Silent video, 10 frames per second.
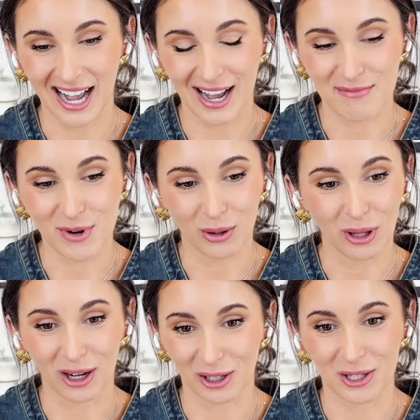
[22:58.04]
I'm no
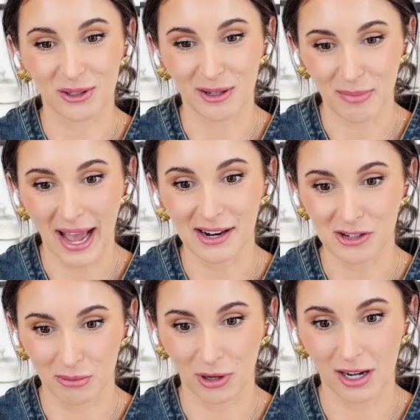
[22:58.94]
longer doing
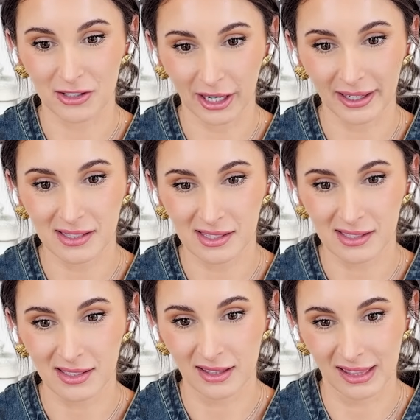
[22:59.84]
passion projects. Oh,
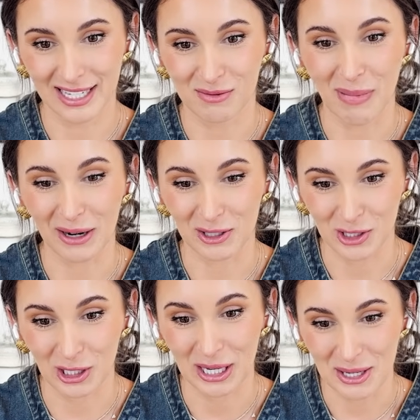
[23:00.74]
this better
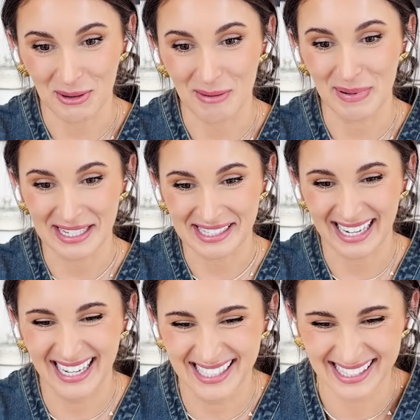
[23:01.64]
turn into a
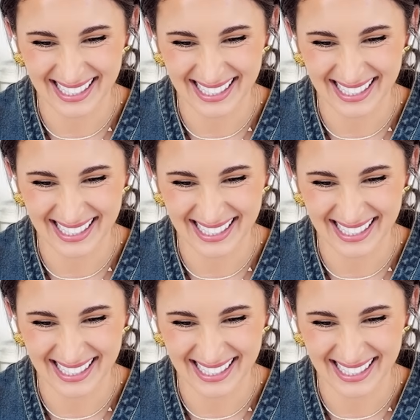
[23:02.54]
business.